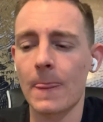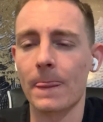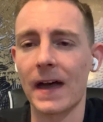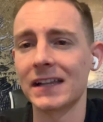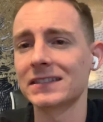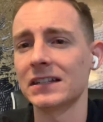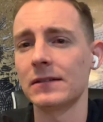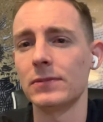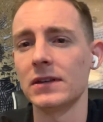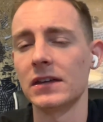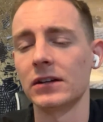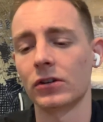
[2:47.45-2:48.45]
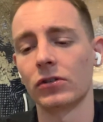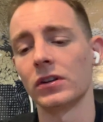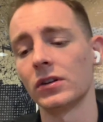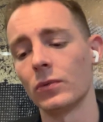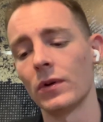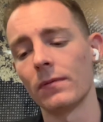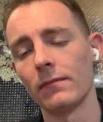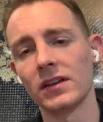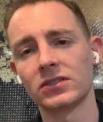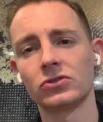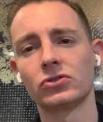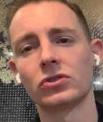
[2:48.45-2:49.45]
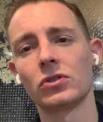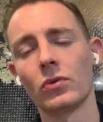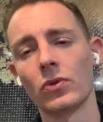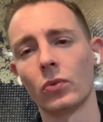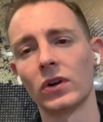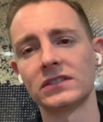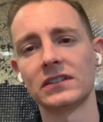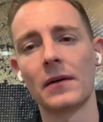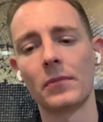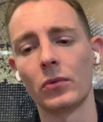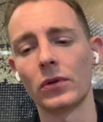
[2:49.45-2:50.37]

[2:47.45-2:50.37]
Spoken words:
That's going to be integrated with Messenger, with WhatsApp,